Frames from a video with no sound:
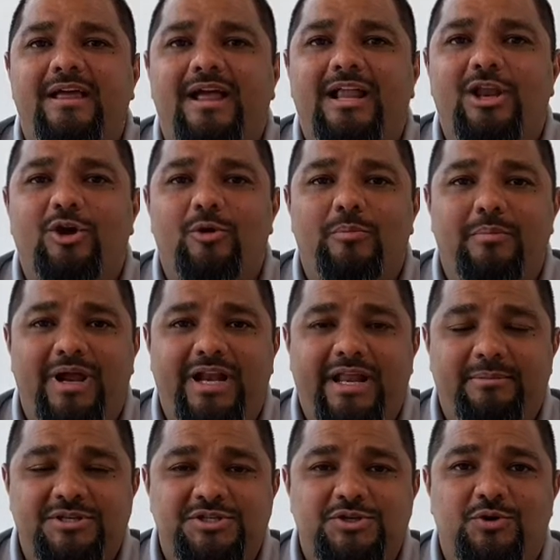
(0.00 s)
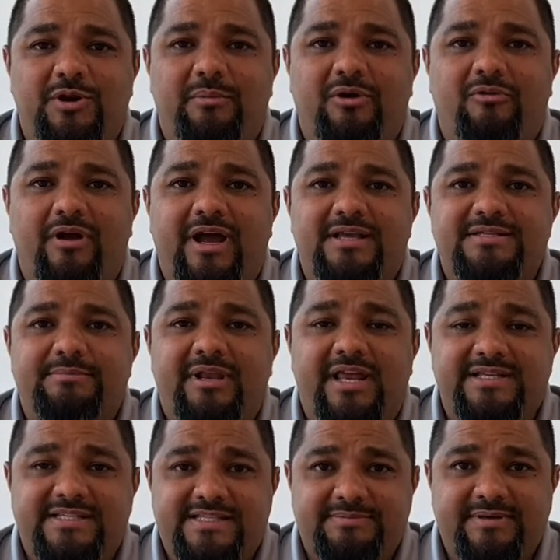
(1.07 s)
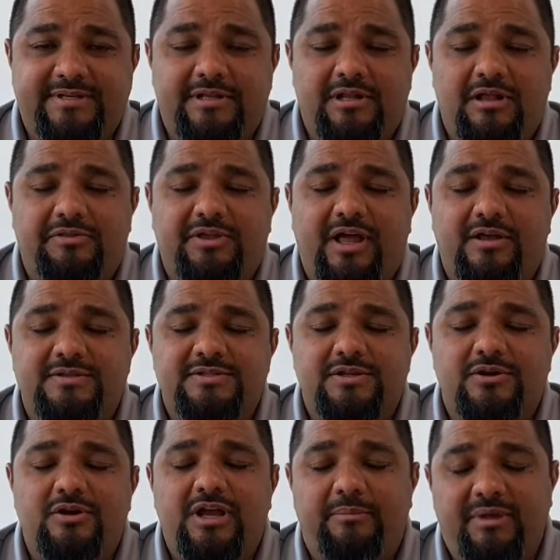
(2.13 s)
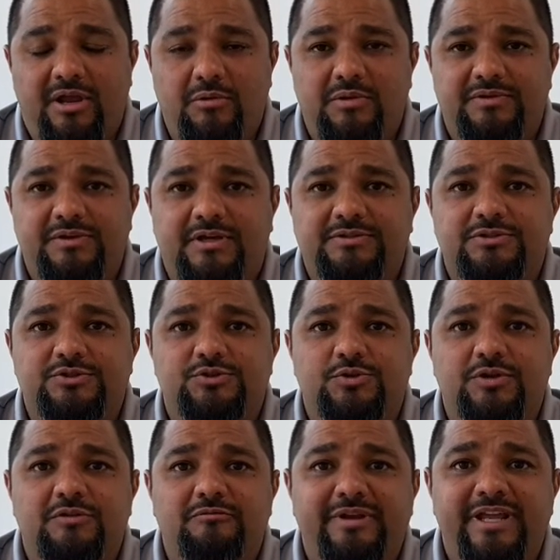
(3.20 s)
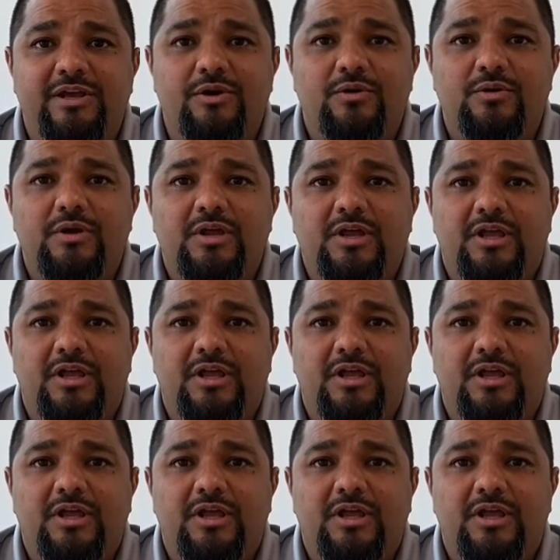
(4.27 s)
Hello, my name is Jody McGrath. I'm a licensed mental health counselor. I'm here with Dr. Julie Rigo.